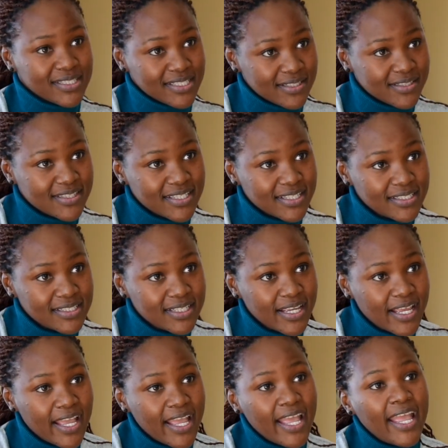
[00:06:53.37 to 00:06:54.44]
tested.
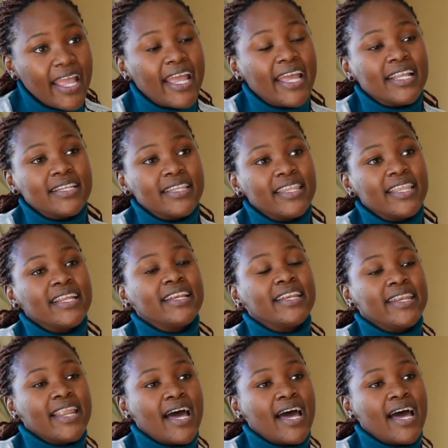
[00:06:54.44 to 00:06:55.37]
And then